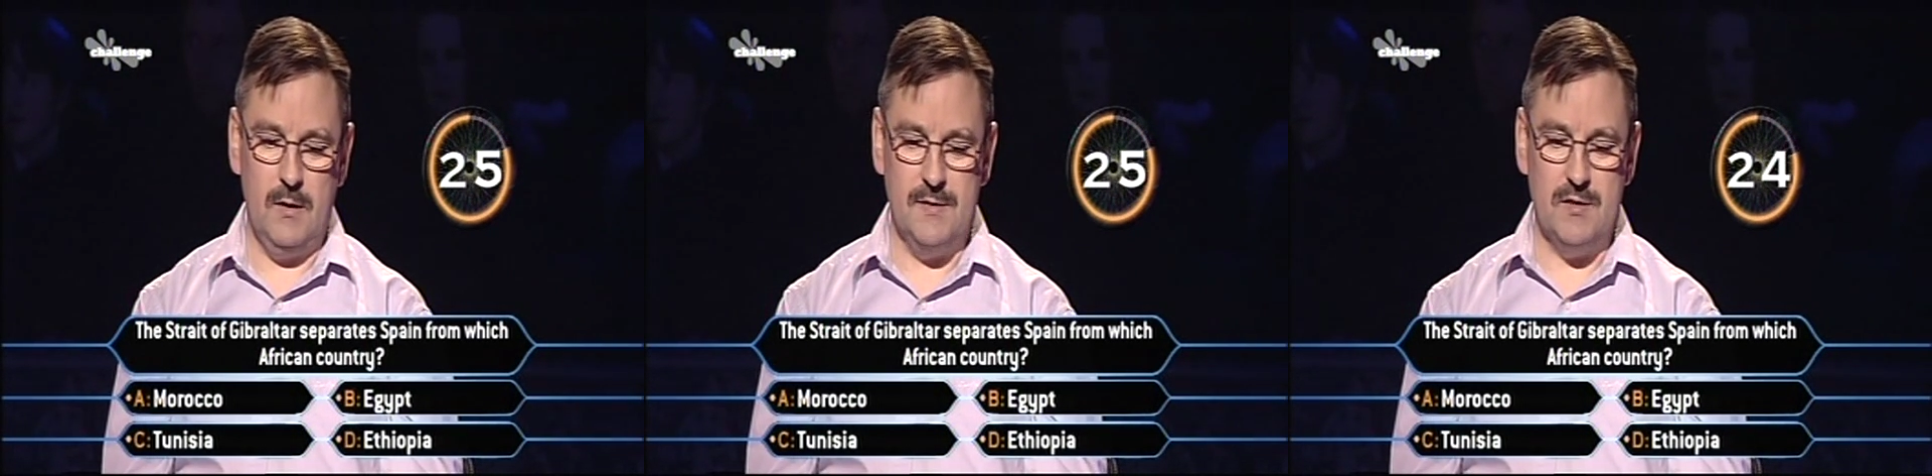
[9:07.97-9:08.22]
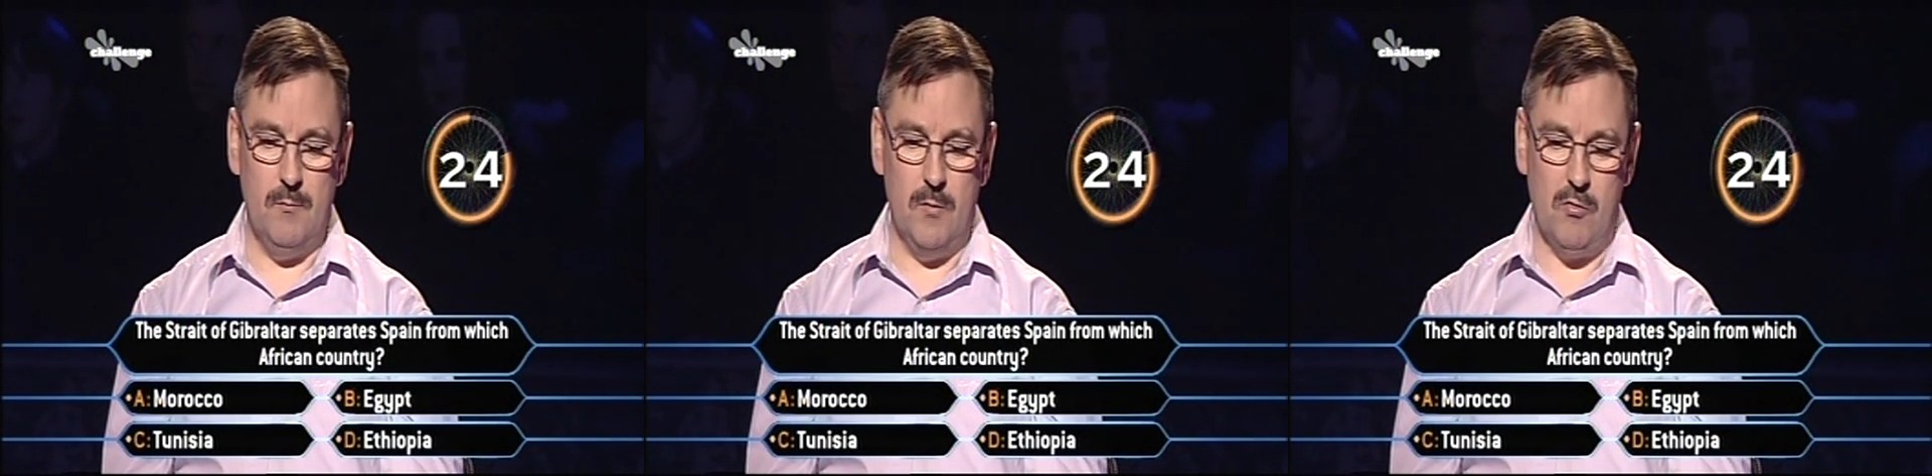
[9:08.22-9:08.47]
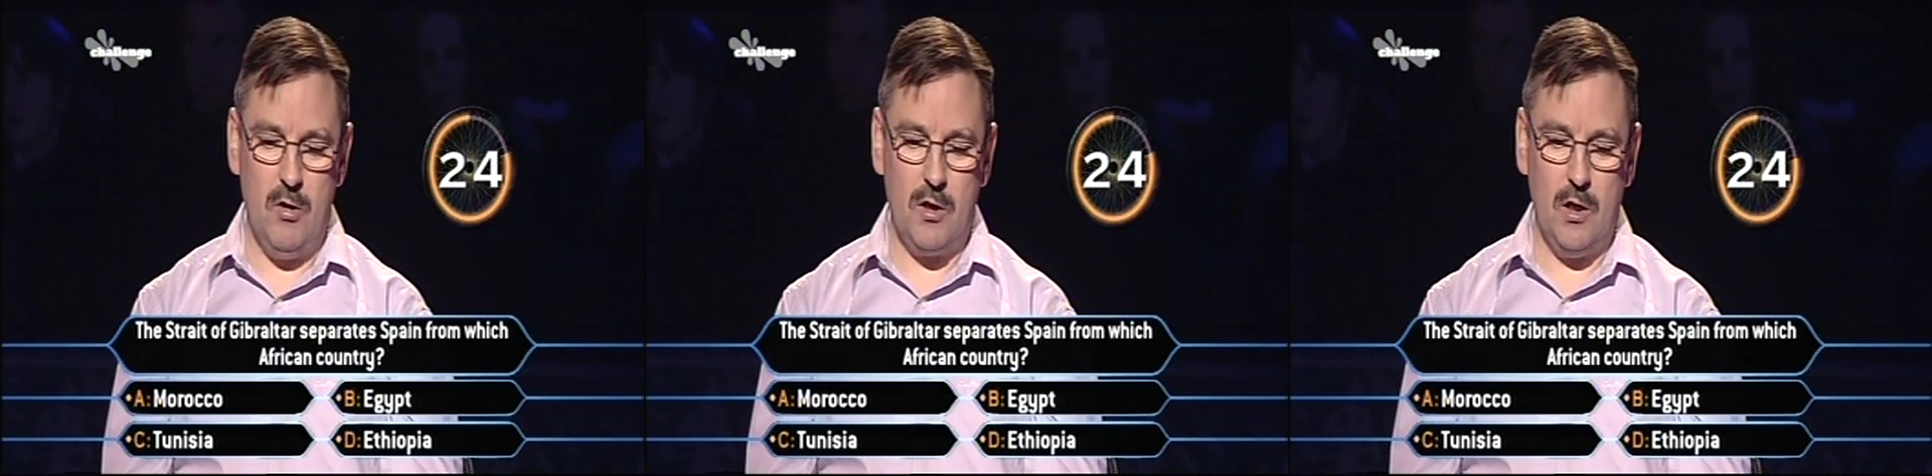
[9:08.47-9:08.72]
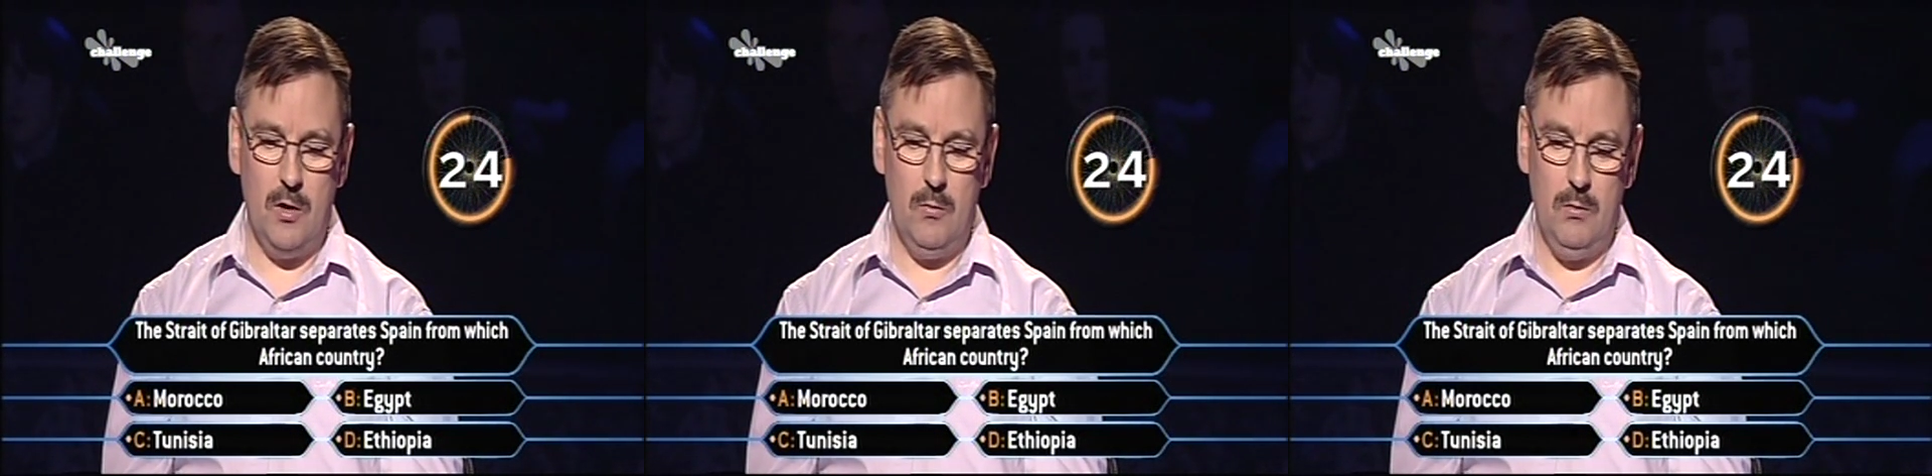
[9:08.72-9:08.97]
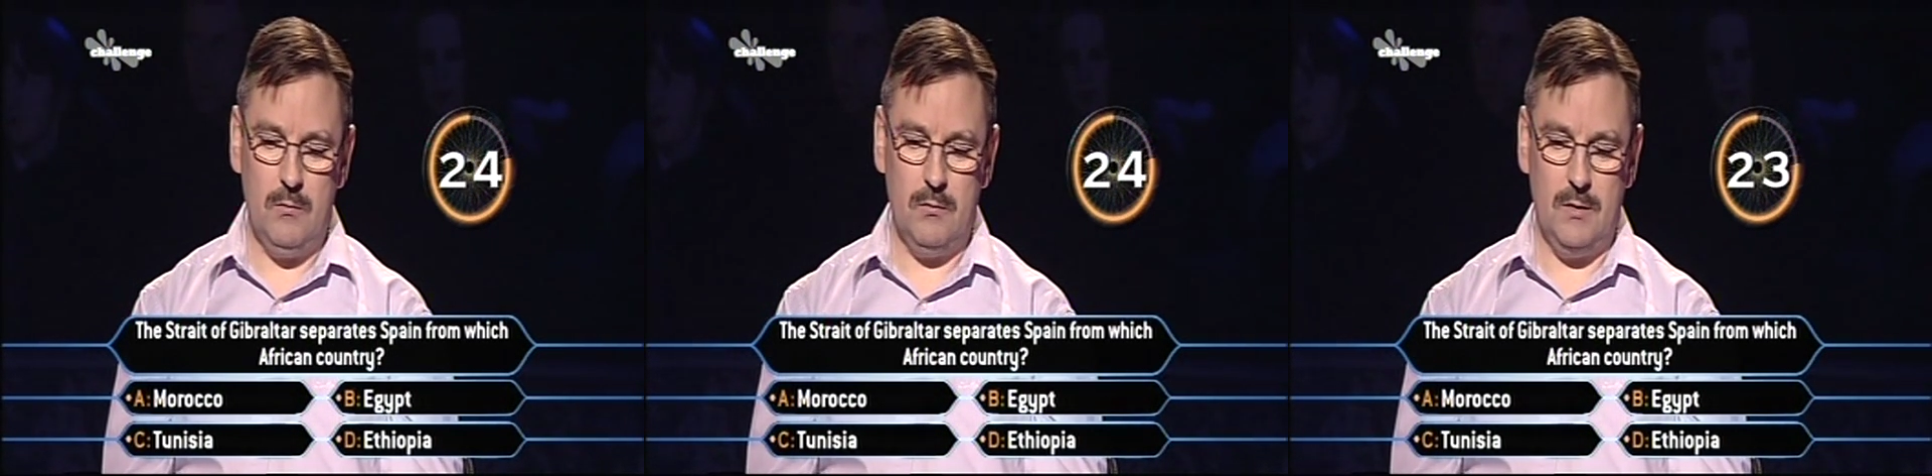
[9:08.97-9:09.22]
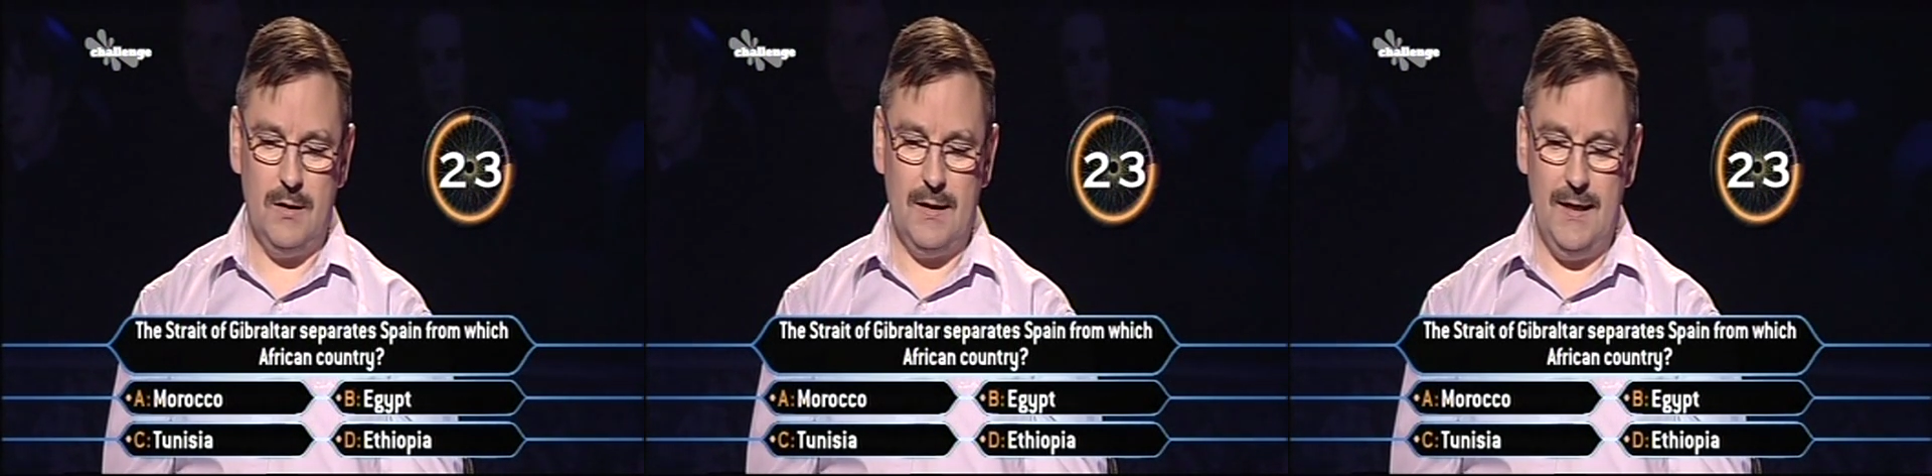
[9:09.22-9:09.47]
Is it Morocco,
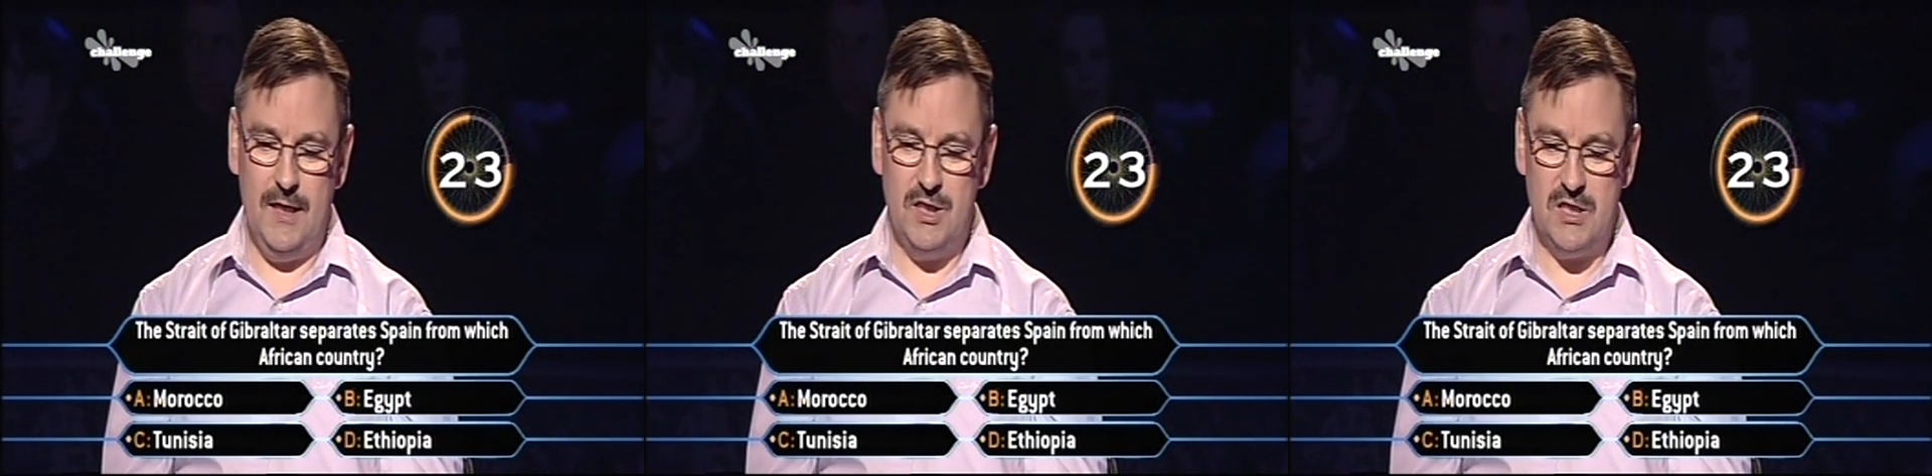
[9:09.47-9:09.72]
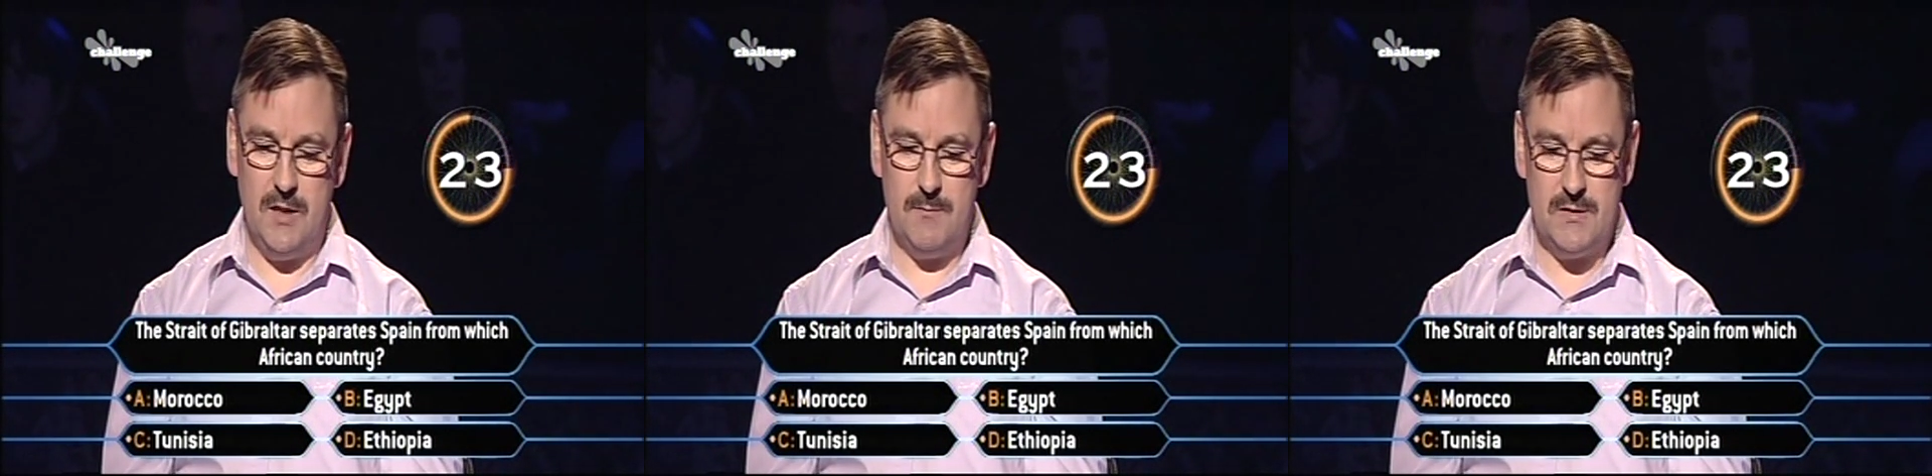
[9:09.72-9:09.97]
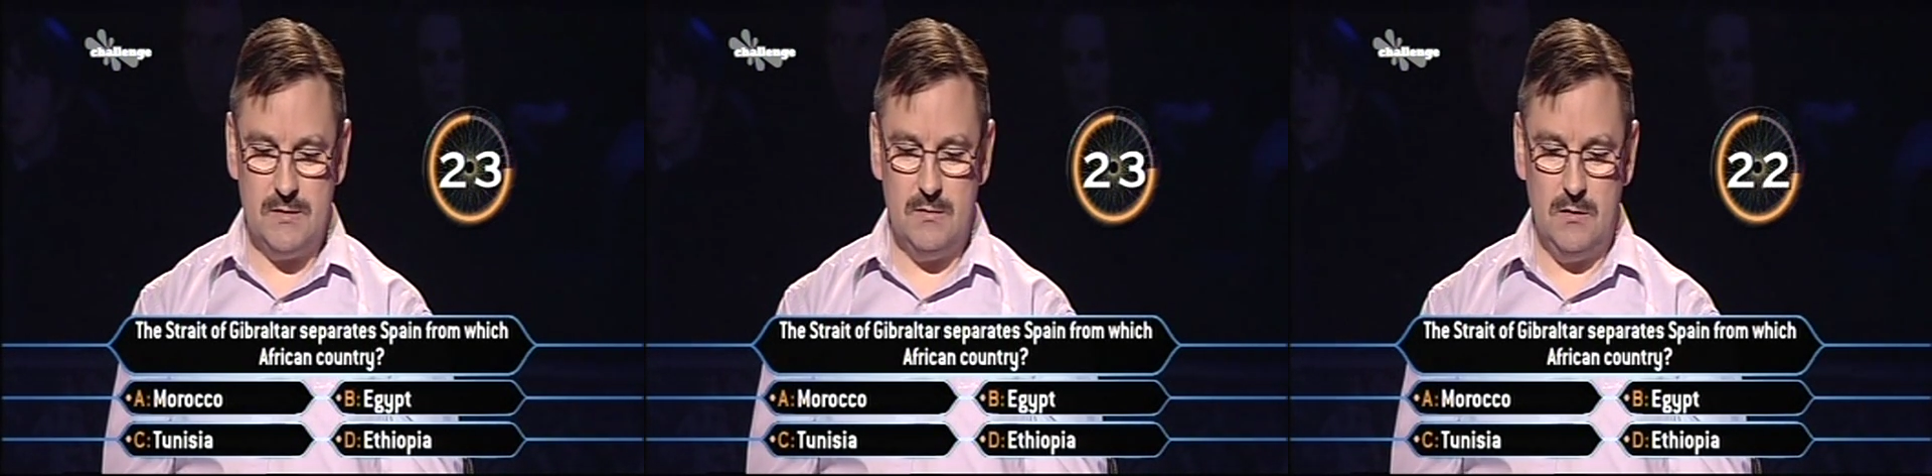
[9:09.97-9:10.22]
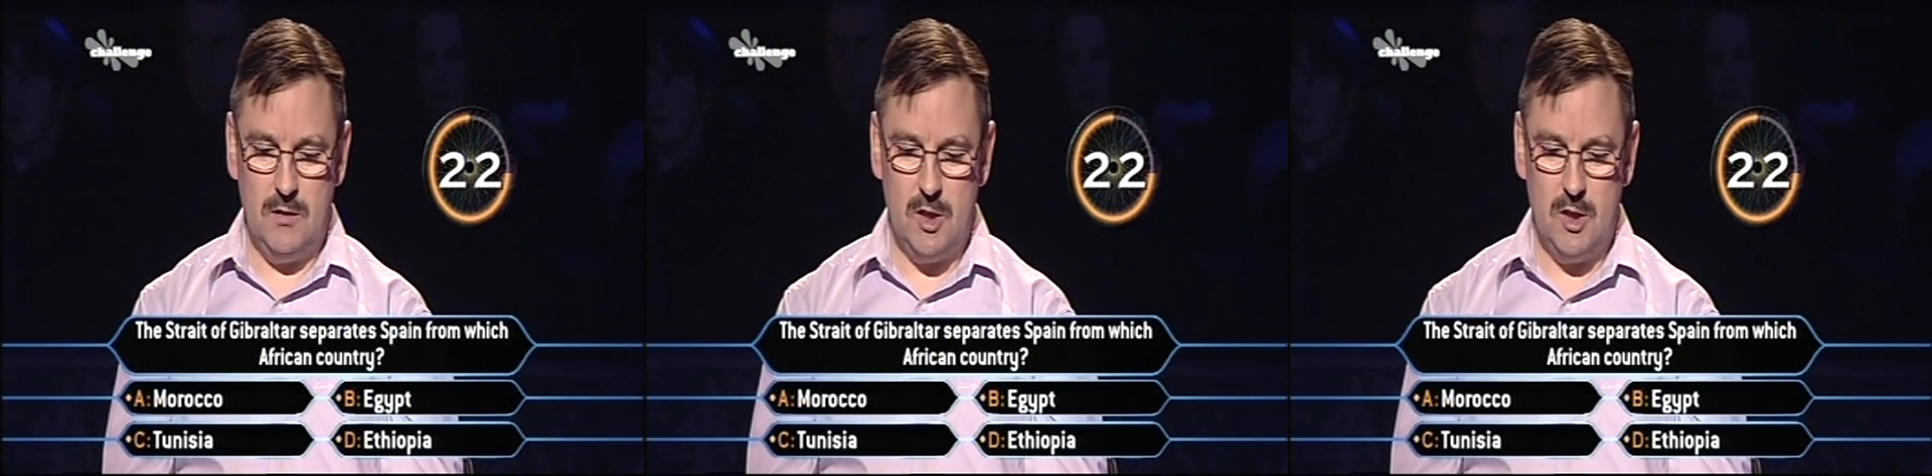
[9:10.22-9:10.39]
Egypt,